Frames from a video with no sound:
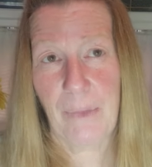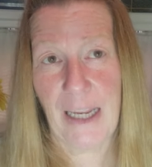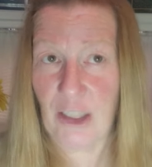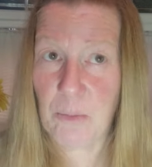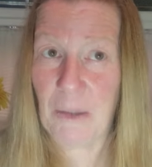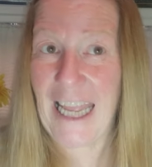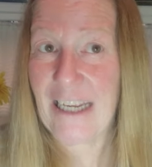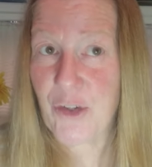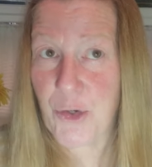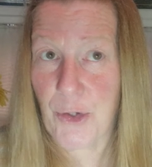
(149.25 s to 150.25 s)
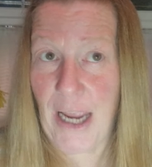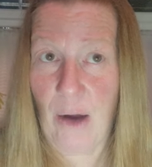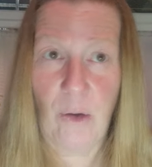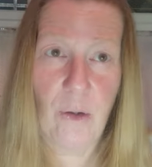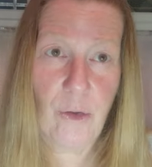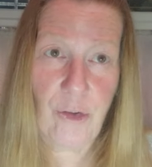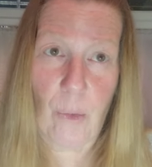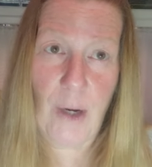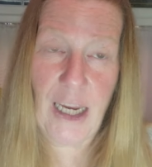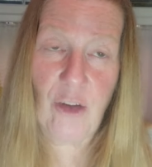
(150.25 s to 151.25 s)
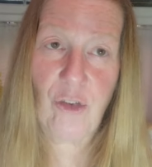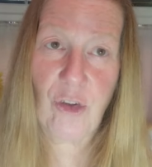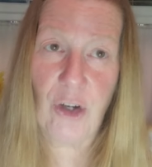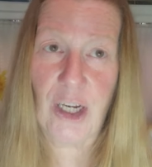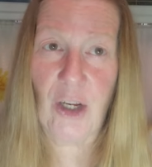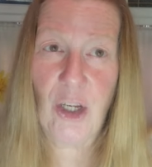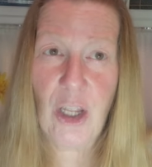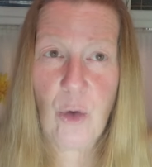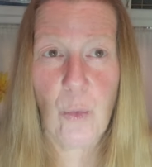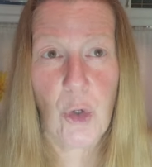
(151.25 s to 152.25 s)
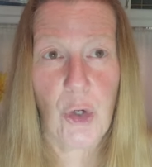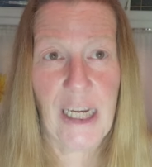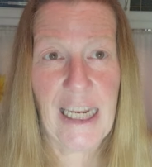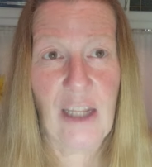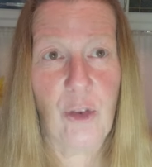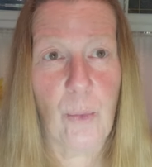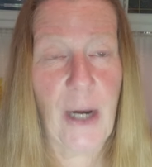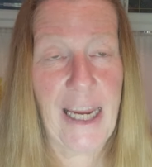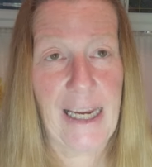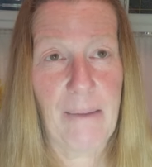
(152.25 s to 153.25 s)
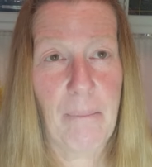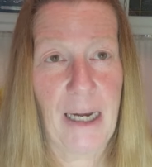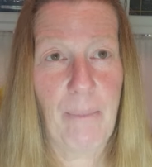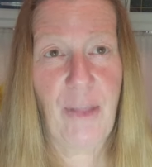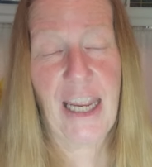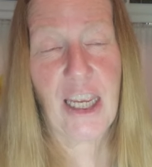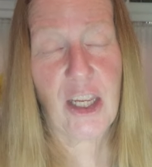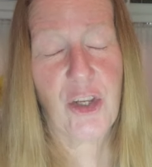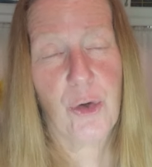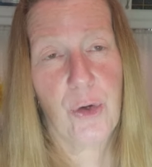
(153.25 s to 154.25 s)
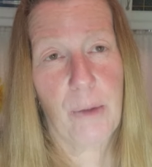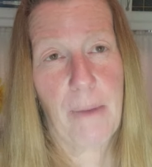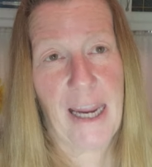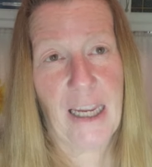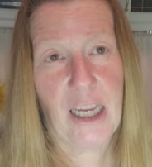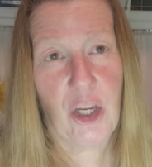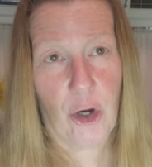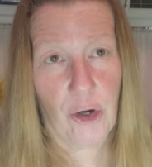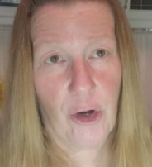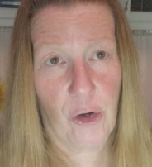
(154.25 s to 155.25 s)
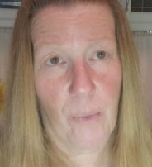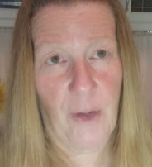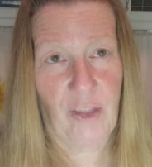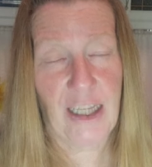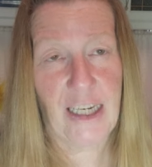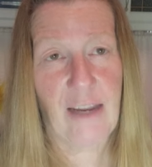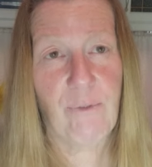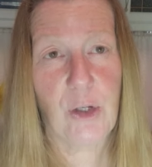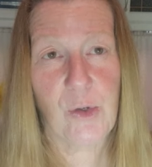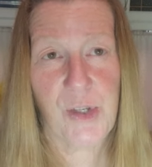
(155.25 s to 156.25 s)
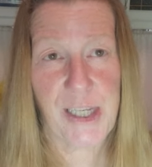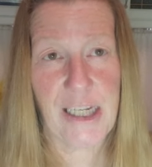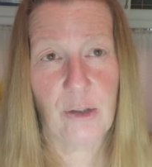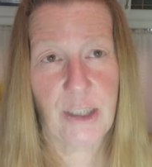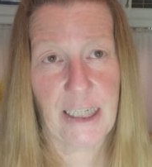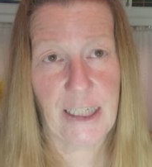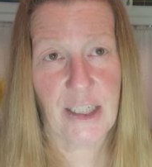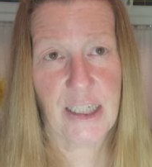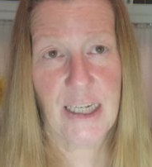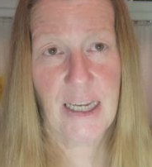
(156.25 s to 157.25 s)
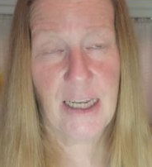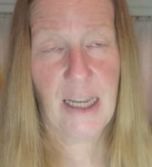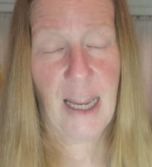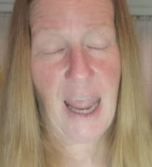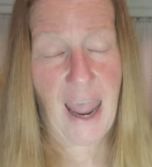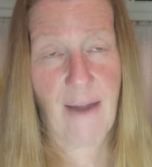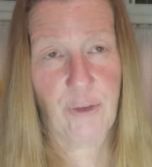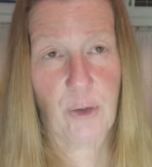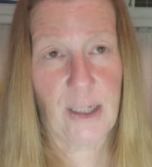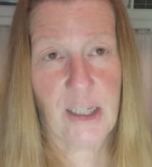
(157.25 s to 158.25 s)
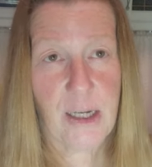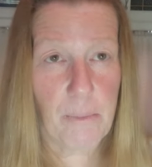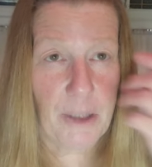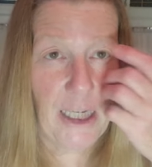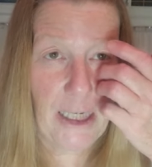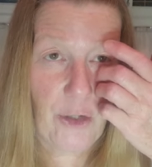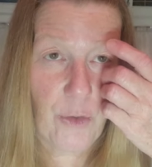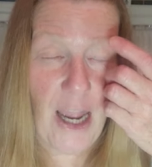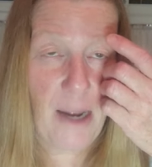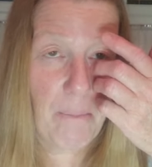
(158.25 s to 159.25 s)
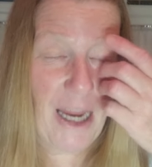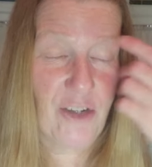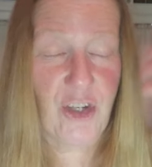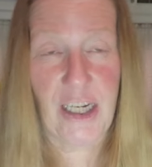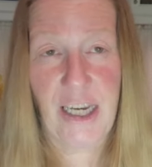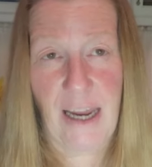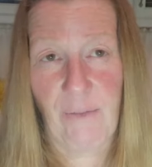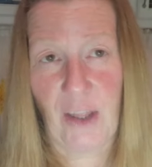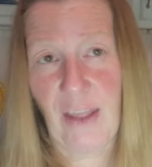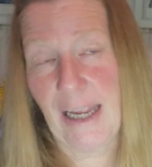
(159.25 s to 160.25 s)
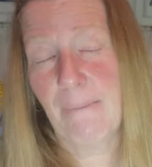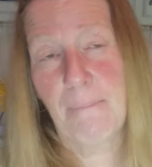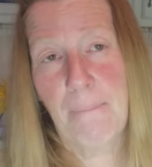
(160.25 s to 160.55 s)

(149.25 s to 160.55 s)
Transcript: it's plaster now, so it's going to ruin in the rain, but I'm thinking you could make yard art with it if you sealed it after it's completely dried, painted, everything.